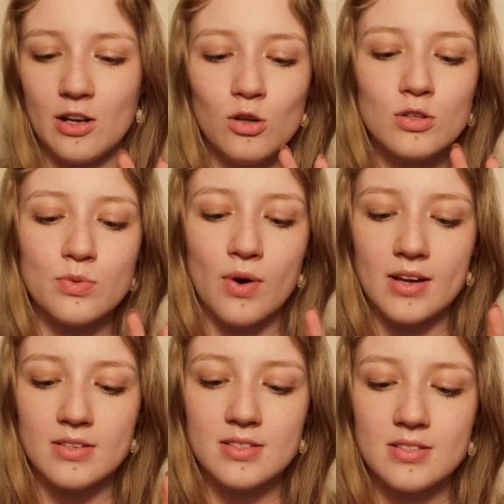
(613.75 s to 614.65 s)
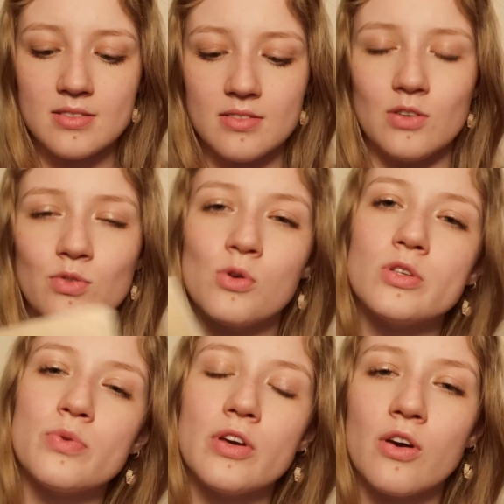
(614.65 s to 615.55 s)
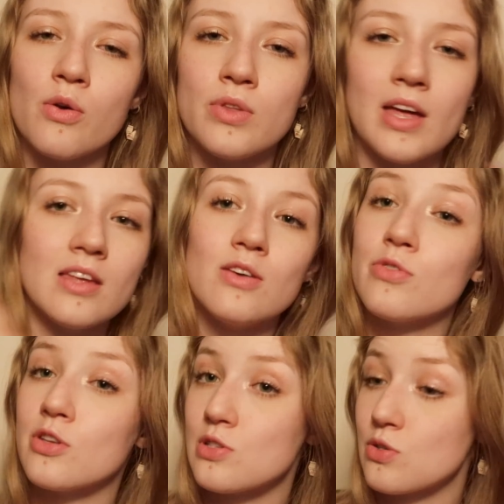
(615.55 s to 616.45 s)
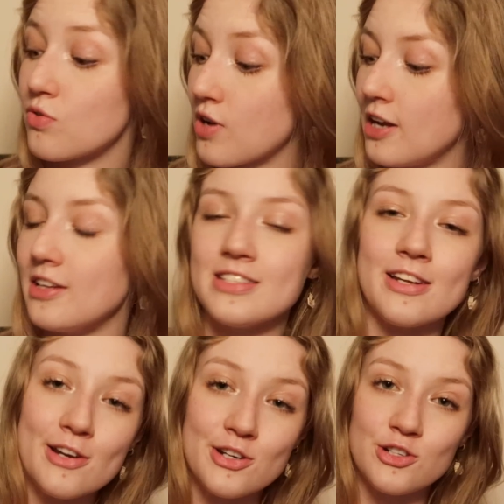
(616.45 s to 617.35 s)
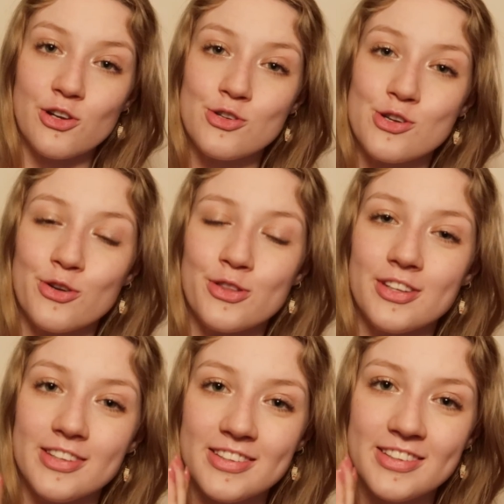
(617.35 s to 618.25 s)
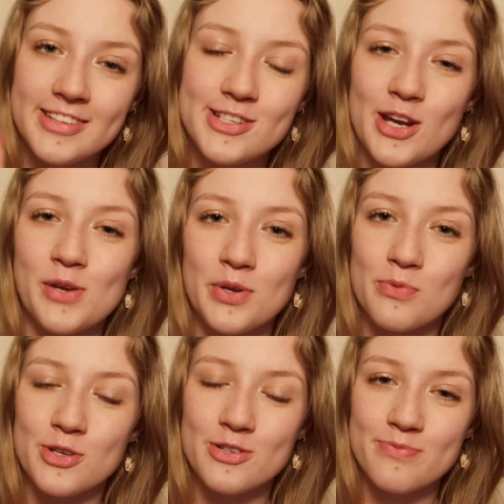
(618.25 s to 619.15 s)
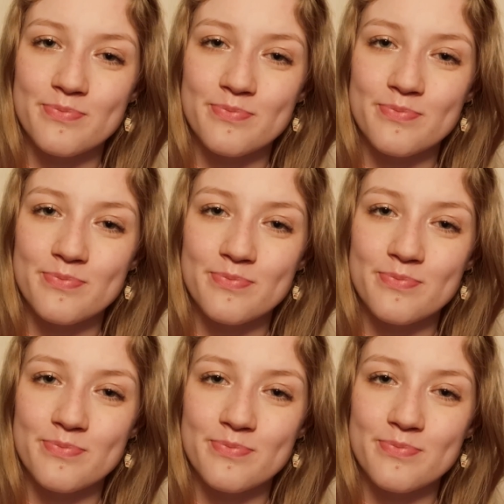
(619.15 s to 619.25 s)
looks wise, of course we can go with any of the sort of colours that I just showed you on the genuine wood.